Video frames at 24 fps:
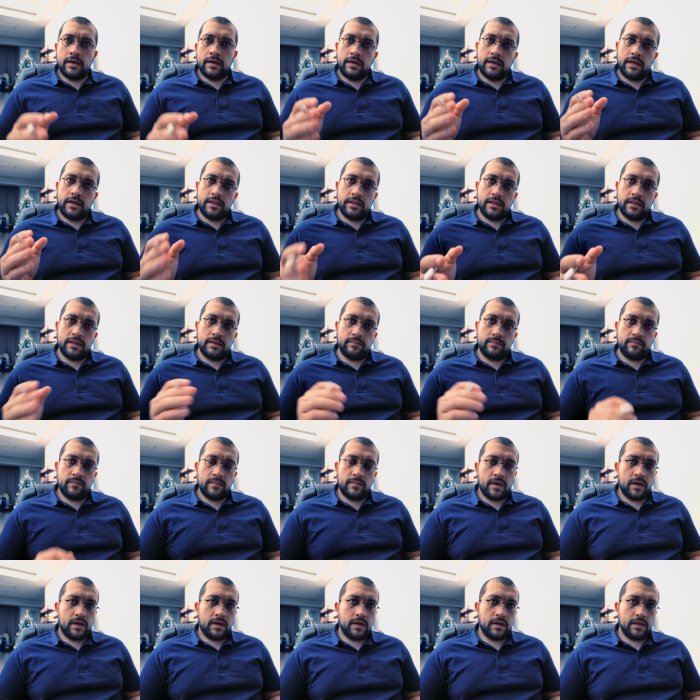In
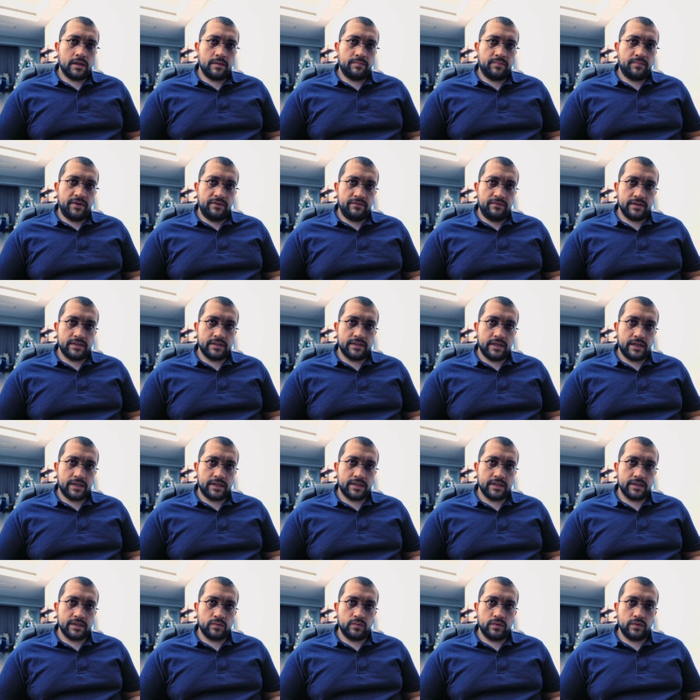the previous
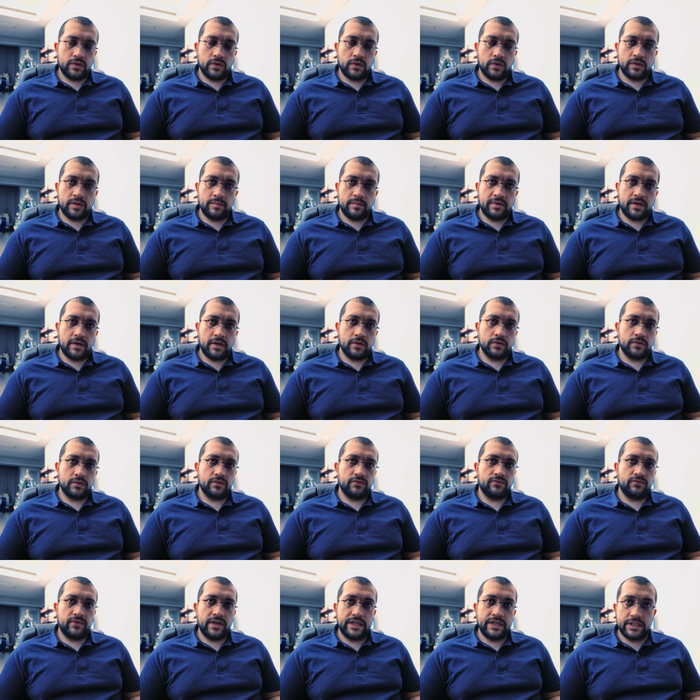sections, we talked about
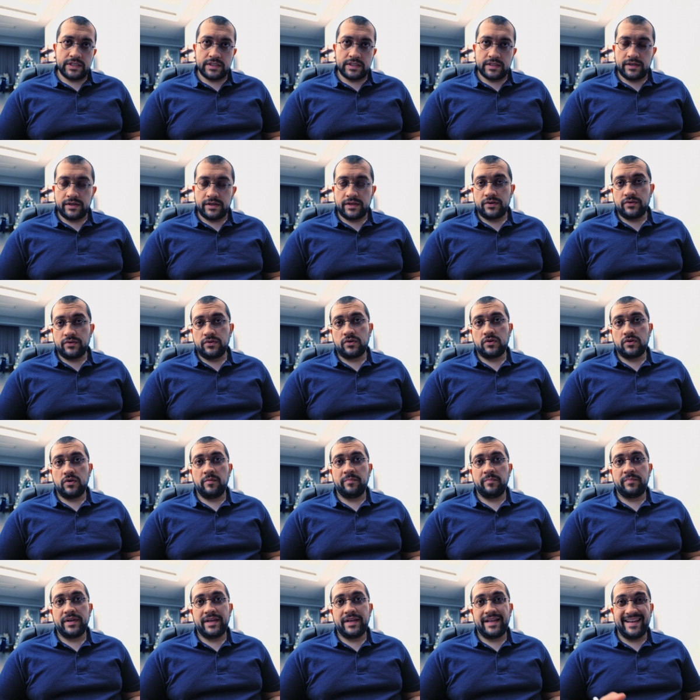registering your
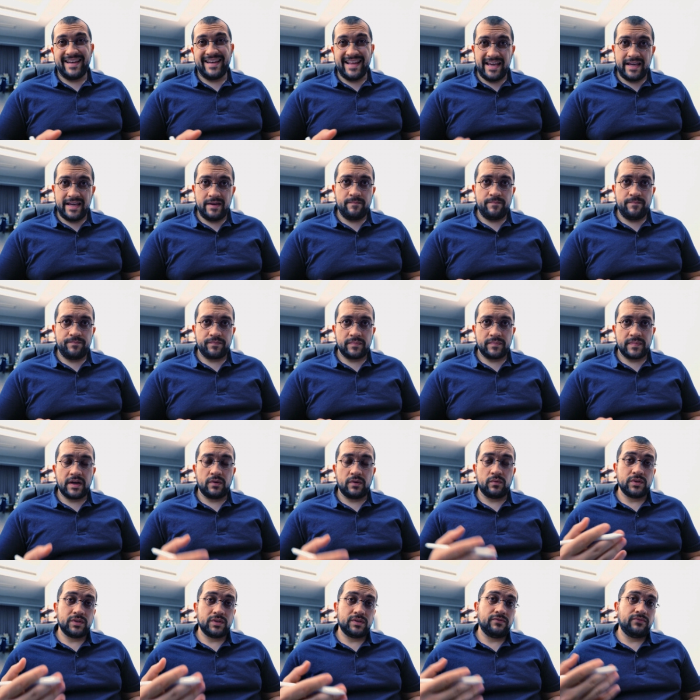company name. That
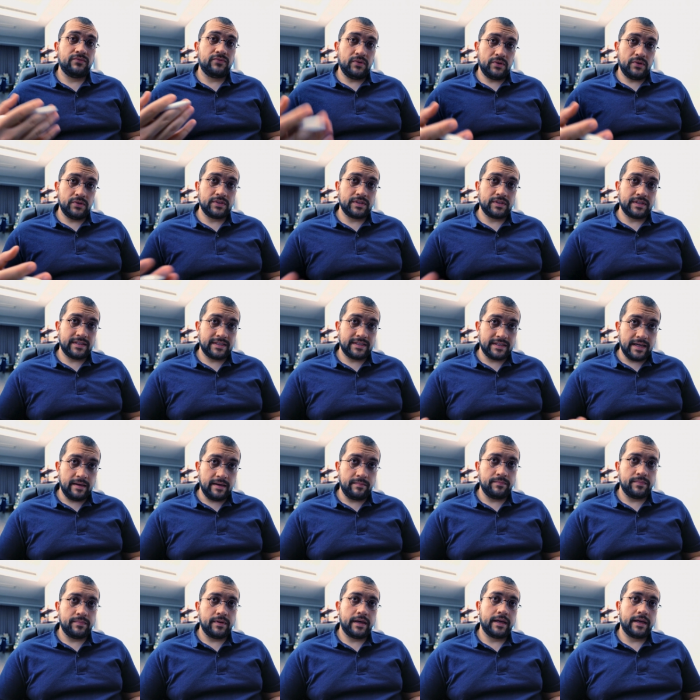was the first
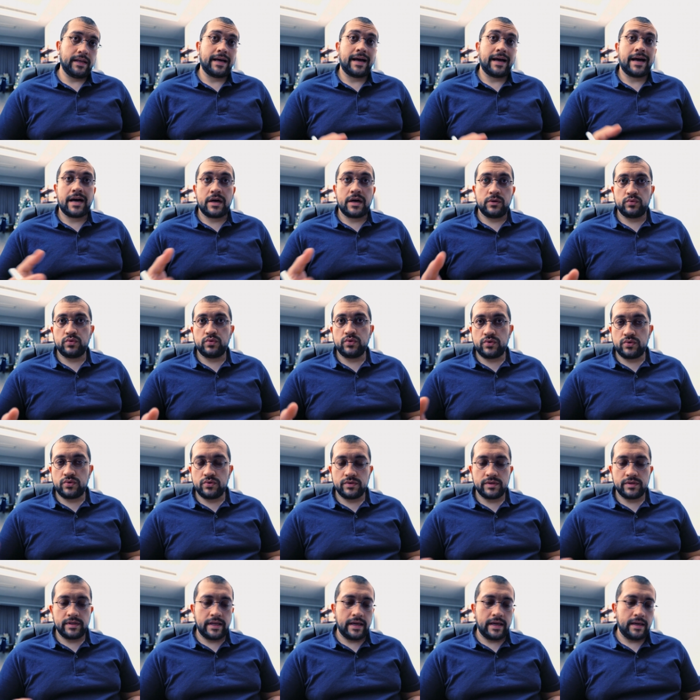step, and how to
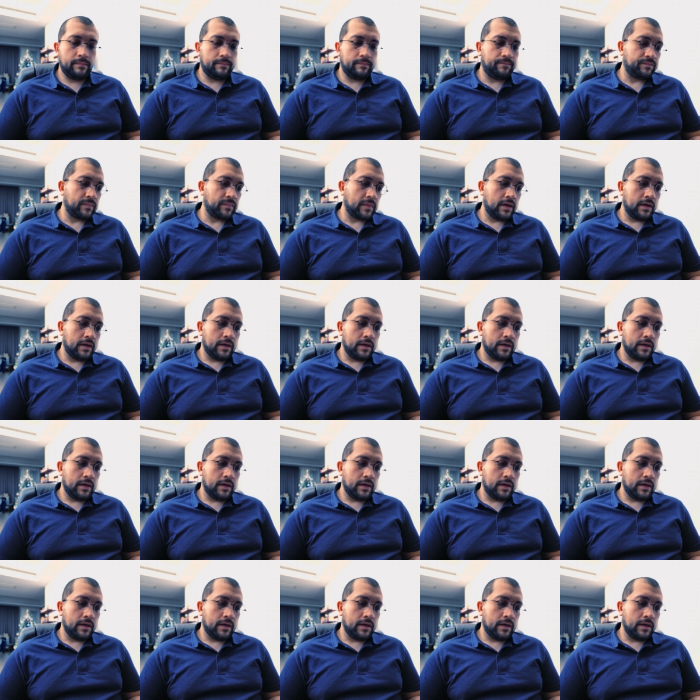choose a name.